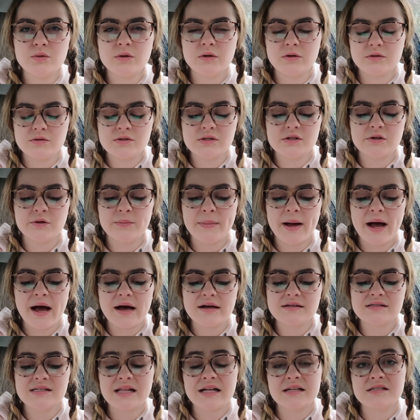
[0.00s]
you'll still
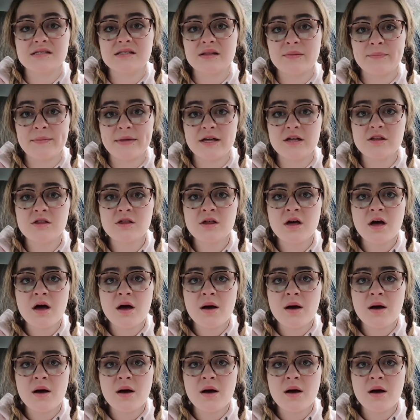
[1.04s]
pass. That's the myth.